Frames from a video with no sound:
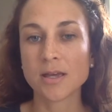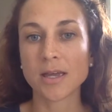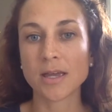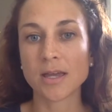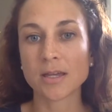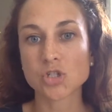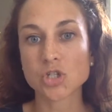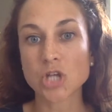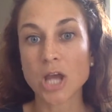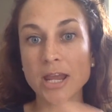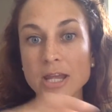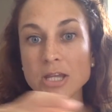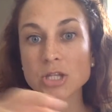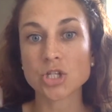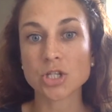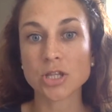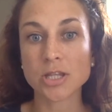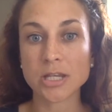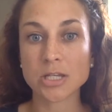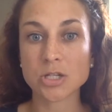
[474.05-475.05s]
a change
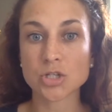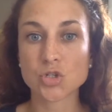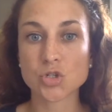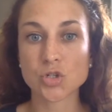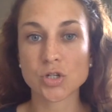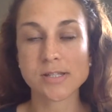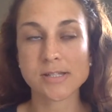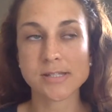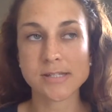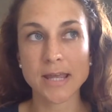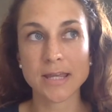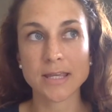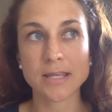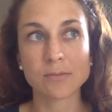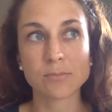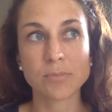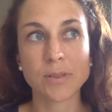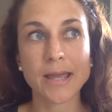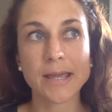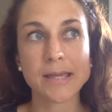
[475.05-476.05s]
in the industry is
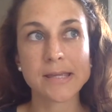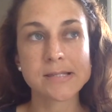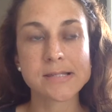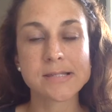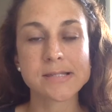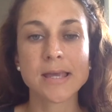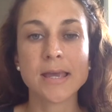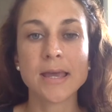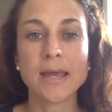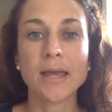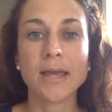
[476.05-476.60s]
taking place,